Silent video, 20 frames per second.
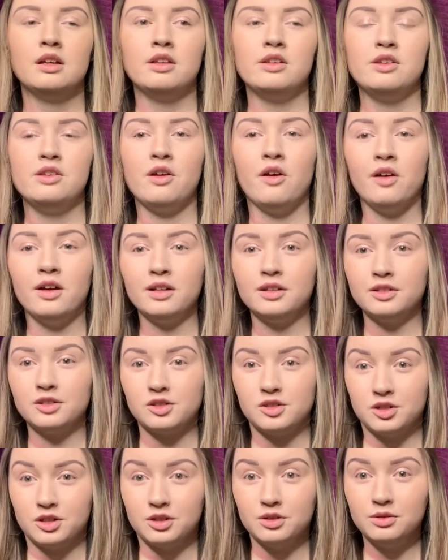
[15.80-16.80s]
not
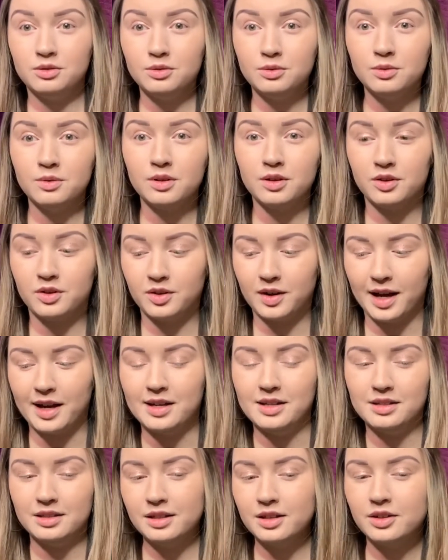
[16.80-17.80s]
too
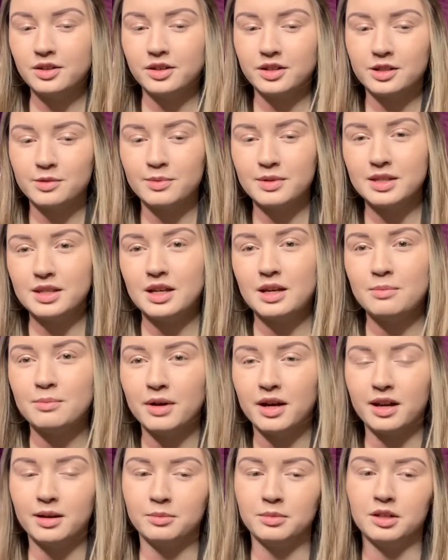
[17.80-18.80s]
crazy Christmassy,
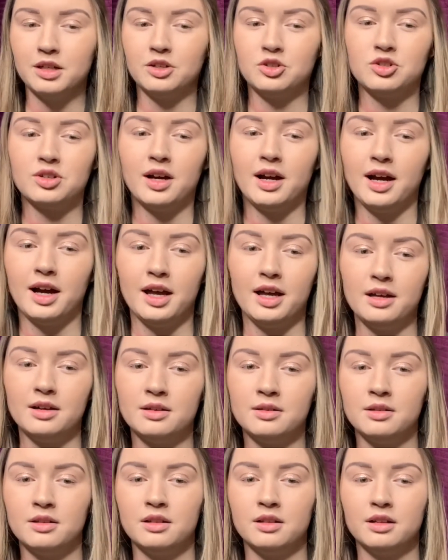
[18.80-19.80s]
but I'm gonna try
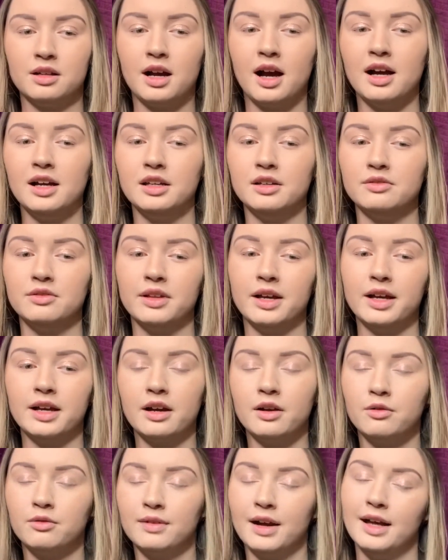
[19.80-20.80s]
kind of like
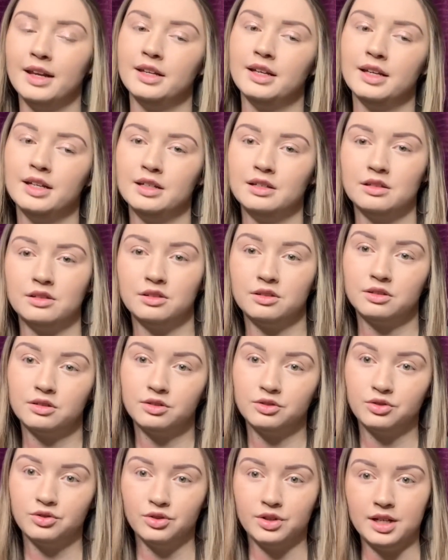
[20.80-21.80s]
a red and
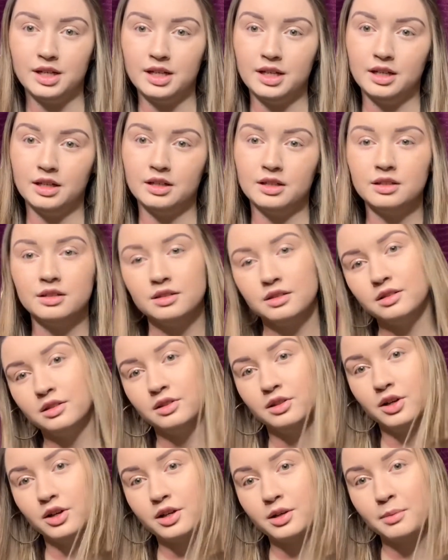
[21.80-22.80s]
green
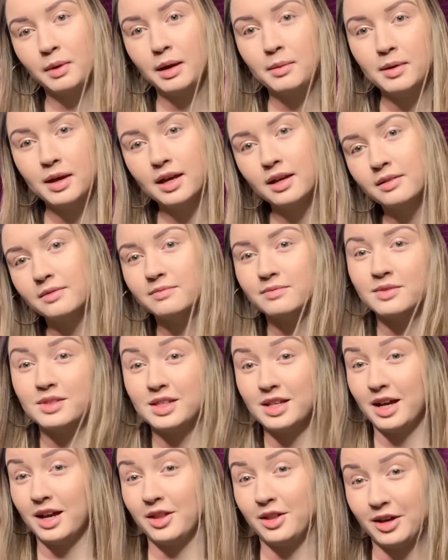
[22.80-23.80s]
look, maybe
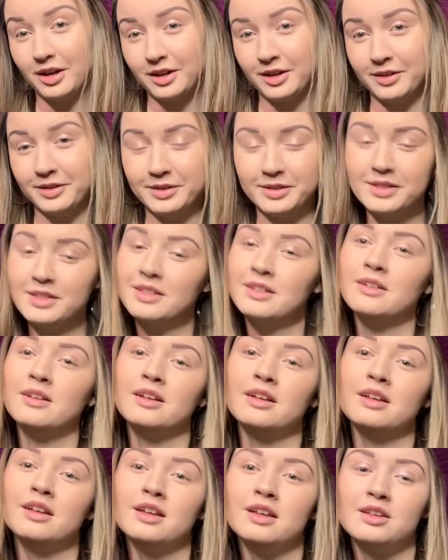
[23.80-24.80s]
see how that goes.
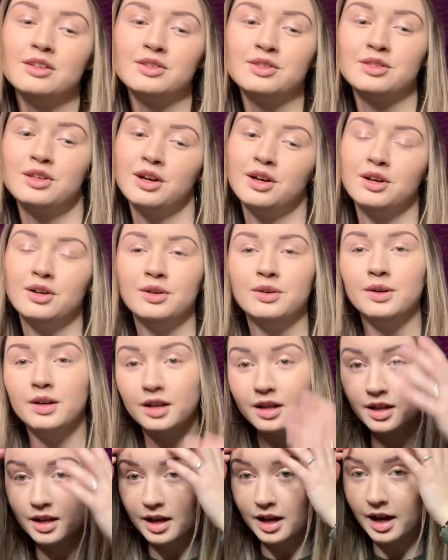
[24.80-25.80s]
So
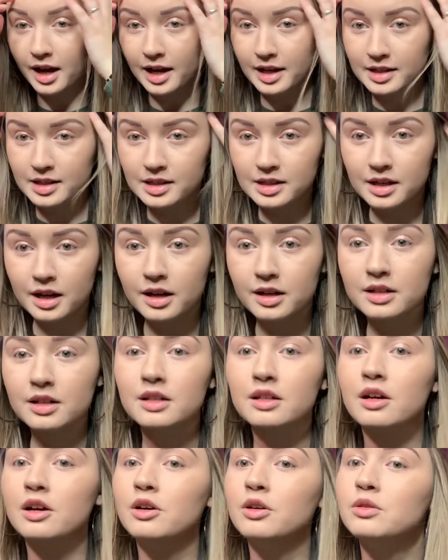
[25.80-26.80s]
I started
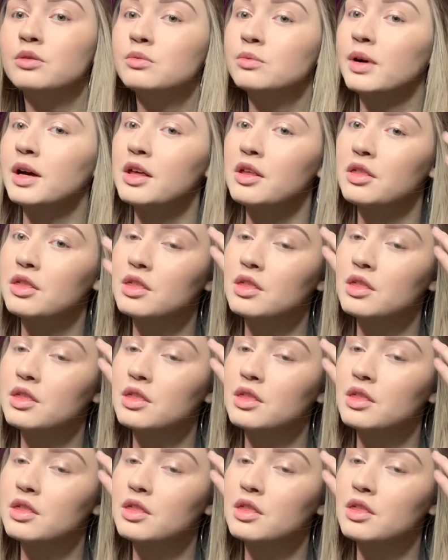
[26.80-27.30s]
out with